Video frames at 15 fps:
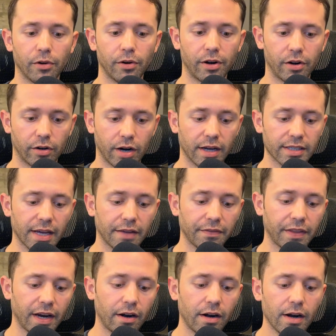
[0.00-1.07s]
her content
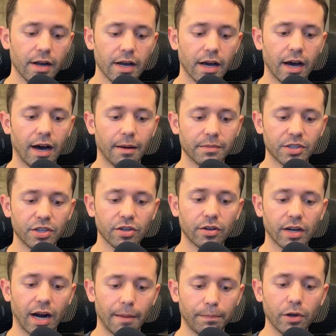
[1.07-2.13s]
there. So you could
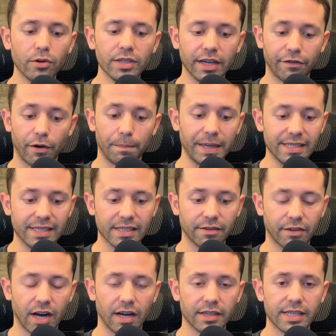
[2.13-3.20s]
upload different pieces of
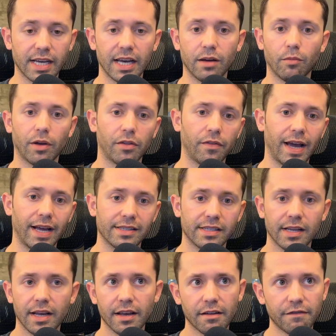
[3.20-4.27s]
content, whether that's
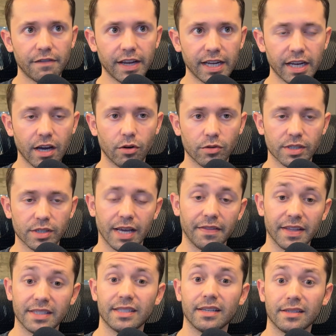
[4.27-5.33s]
videos. In
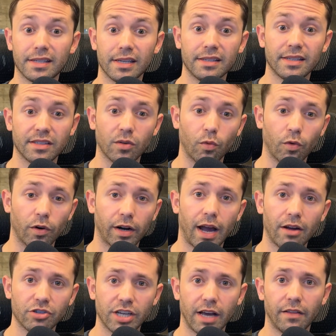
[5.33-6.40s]
this instance, it's a
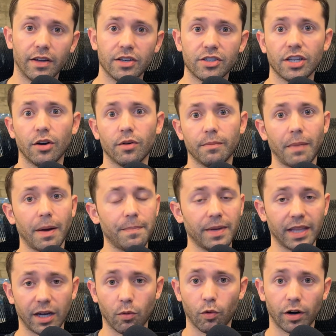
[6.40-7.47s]
workout challenge. So it might be
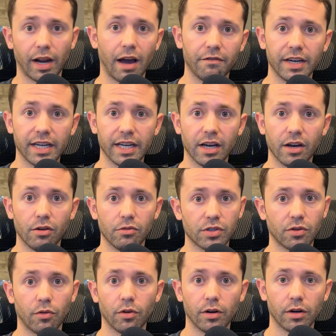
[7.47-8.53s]
like workout videos
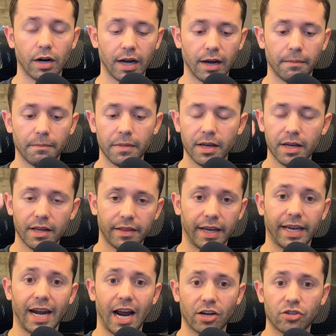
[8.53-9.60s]
or
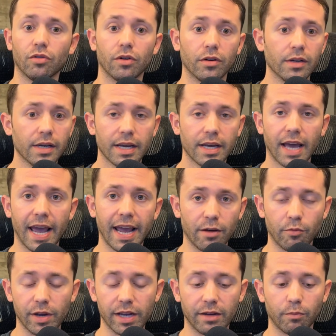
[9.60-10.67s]
like an actual
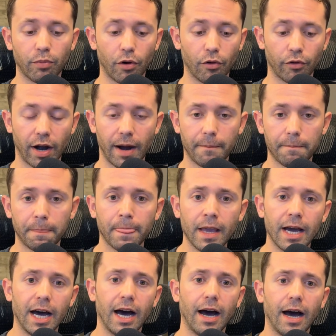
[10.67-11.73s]
8-week program.
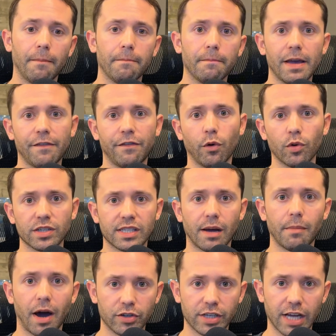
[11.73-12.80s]
If it were some
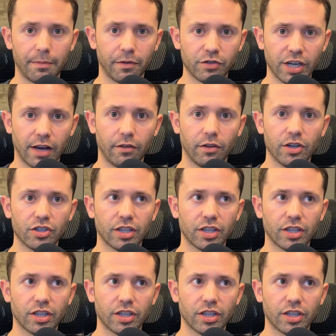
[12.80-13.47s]
other type of challenge,